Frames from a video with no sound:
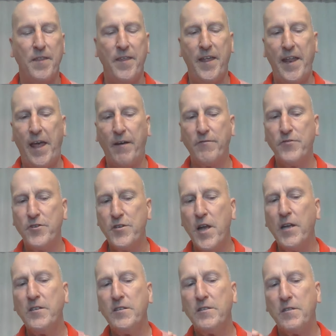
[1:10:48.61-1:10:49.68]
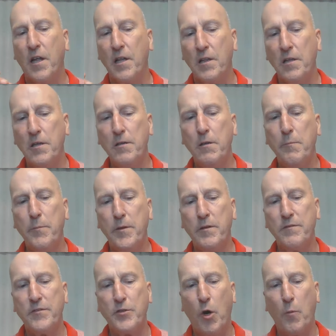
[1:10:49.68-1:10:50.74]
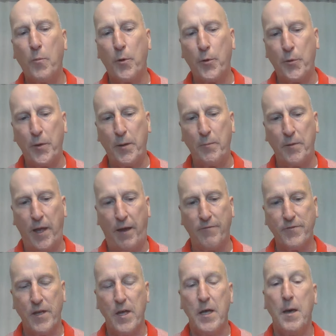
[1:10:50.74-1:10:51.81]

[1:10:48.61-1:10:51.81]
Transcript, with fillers: that have just a little bit of soap or cream left,